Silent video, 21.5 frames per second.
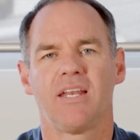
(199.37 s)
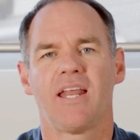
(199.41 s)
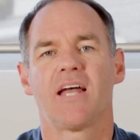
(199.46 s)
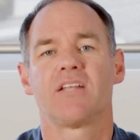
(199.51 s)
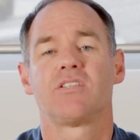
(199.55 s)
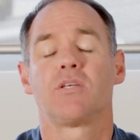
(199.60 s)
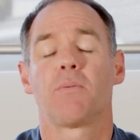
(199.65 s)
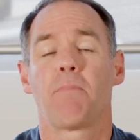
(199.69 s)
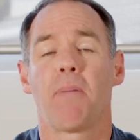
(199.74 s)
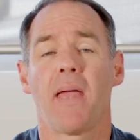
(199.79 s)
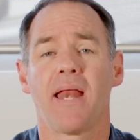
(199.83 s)
Now,
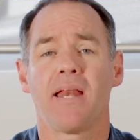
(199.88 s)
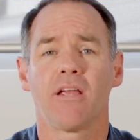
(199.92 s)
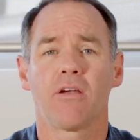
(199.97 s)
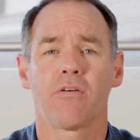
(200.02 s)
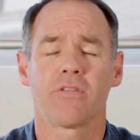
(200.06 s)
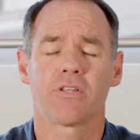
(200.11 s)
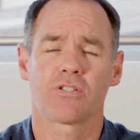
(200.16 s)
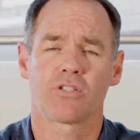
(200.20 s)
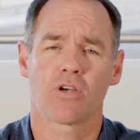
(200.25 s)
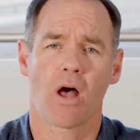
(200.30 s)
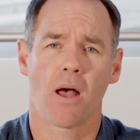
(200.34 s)
depending
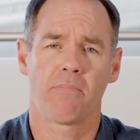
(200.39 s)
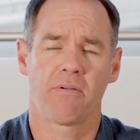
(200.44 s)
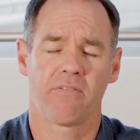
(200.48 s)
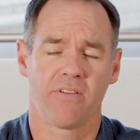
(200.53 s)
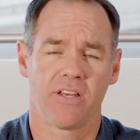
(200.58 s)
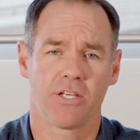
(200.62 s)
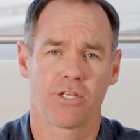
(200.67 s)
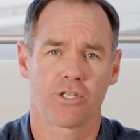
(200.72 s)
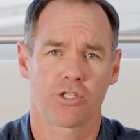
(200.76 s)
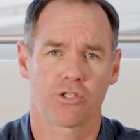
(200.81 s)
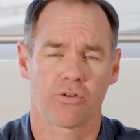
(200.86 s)
on the type of
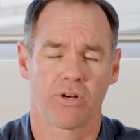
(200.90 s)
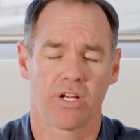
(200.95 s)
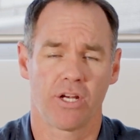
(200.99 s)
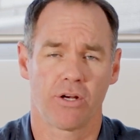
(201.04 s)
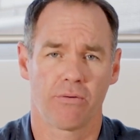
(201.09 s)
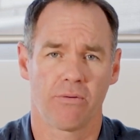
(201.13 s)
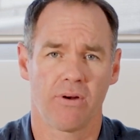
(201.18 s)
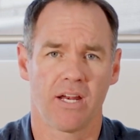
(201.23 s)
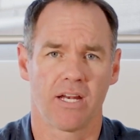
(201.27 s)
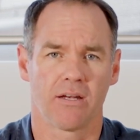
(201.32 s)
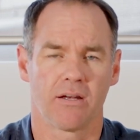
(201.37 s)
industry
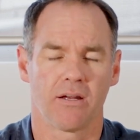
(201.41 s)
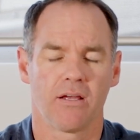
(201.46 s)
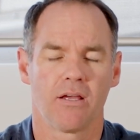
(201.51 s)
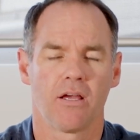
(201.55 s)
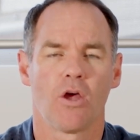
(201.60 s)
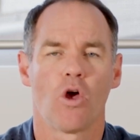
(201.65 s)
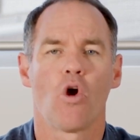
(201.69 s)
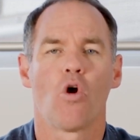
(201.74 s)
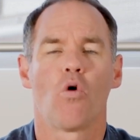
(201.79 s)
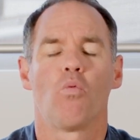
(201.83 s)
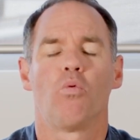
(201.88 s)
you're in,
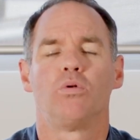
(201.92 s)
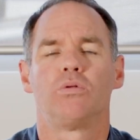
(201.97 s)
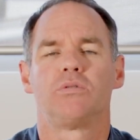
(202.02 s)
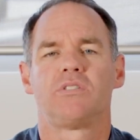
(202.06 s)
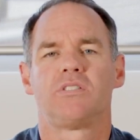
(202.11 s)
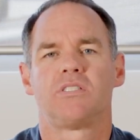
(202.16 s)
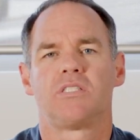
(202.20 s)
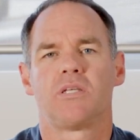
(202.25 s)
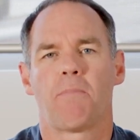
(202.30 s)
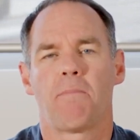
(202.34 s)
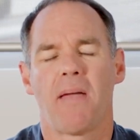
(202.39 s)

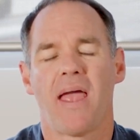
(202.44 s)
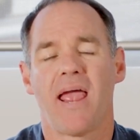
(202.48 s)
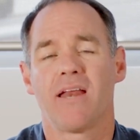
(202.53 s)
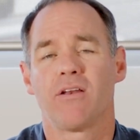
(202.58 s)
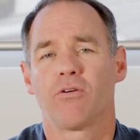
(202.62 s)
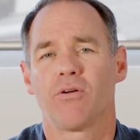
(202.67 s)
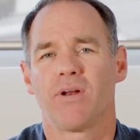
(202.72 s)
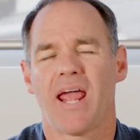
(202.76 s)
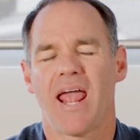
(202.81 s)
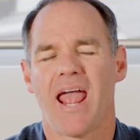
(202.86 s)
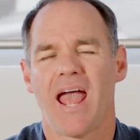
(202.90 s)
will
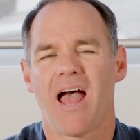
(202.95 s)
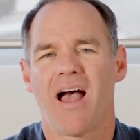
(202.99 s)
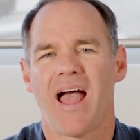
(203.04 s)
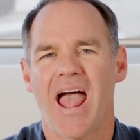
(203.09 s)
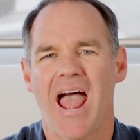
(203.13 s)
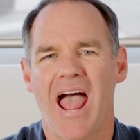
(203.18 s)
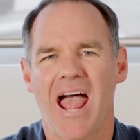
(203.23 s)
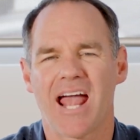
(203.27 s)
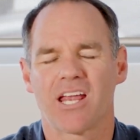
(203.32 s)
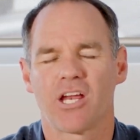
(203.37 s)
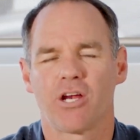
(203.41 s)
depend on how
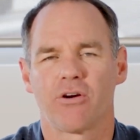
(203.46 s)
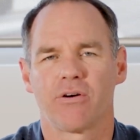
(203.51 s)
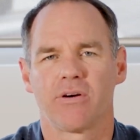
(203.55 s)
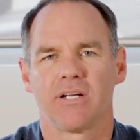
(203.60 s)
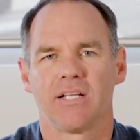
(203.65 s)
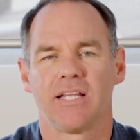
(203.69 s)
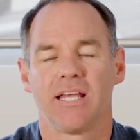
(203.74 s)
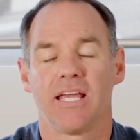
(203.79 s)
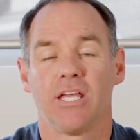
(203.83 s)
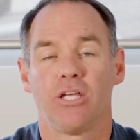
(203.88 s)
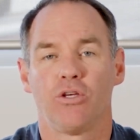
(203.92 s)

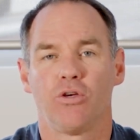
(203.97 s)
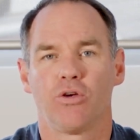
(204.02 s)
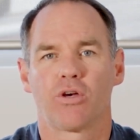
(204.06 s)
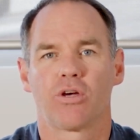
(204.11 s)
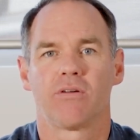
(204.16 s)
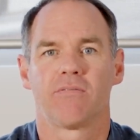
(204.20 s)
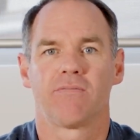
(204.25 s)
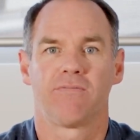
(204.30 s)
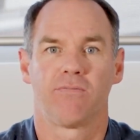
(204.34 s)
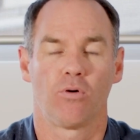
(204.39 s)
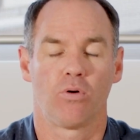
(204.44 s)
accurately you
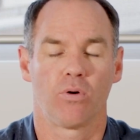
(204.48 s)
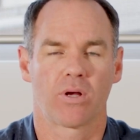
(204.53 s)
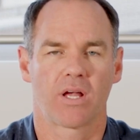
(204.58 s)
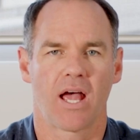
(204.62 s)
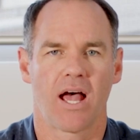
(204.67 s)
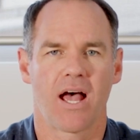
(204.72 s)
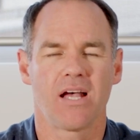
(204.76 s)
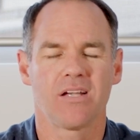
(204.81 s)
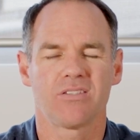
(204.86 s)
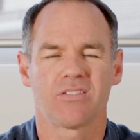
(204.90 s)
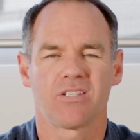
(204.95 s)
can
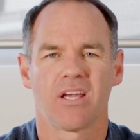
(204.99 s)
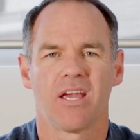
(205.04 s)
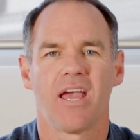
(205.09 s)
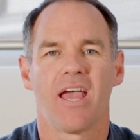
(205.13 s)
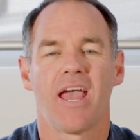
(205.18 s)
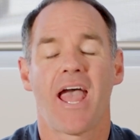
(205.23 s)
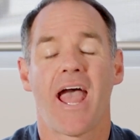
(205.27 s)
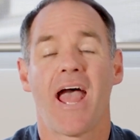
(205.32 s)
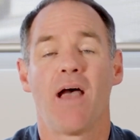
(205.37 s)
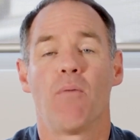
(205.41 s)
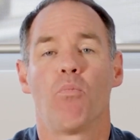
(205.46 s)
forecast
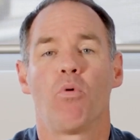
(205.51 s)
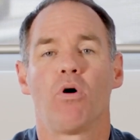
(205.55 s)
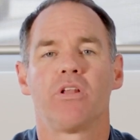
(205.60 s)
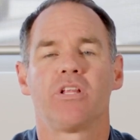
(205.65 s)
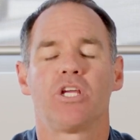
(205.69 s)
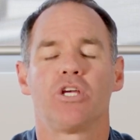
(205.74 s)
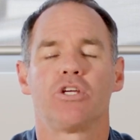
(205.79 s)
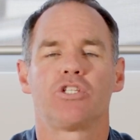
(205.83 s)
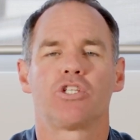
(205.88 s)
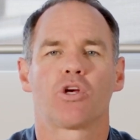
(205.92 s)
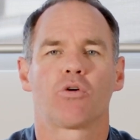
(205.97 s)
and
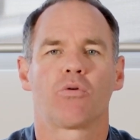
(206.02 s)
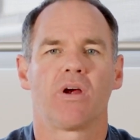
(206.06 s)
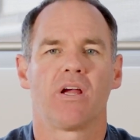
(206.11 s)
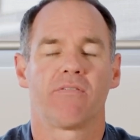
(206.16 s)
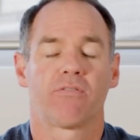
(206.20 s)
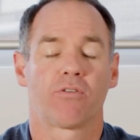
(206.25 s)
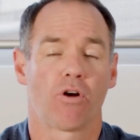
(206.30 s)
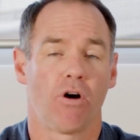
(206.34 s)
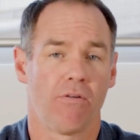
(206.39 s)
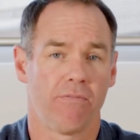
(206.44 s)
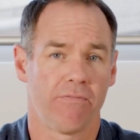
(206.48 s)
what your degree
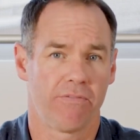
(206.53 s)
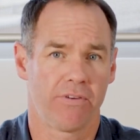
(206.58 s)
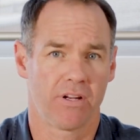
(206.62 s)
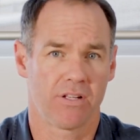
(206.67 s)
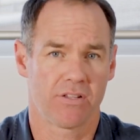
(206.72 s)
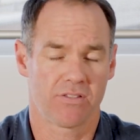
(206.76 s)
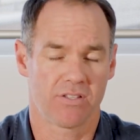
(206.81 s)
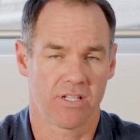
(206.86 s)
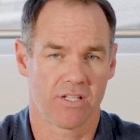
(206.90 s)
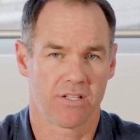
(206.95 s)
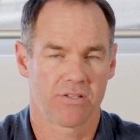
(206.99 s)
of
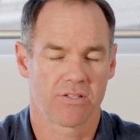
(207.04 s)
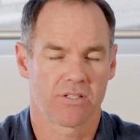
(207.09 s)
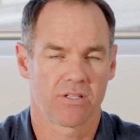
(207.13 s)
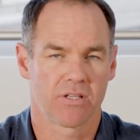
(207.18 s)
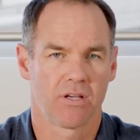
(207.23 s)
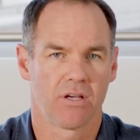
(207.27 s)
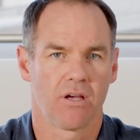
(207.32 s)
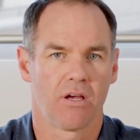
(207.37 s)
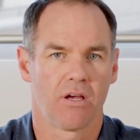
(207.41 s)
confidence is.